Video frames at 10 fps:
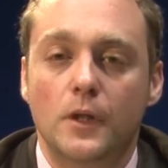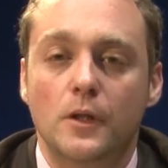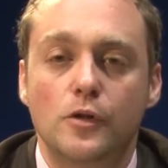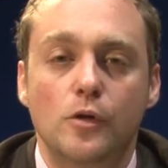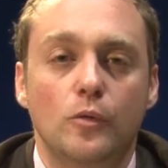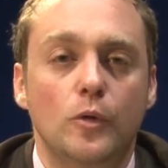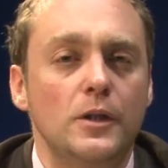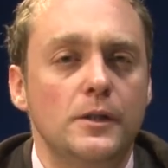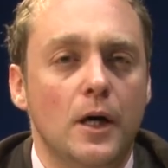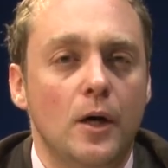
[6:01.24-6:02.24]
So what
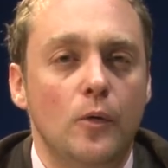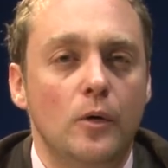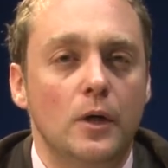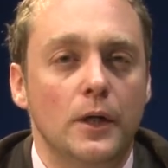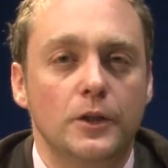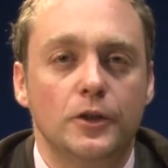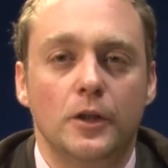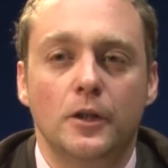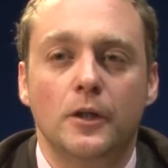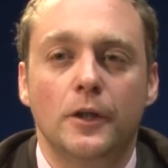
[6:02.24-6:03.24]
is our
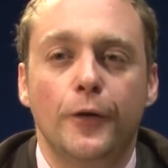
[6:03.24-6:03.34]
actually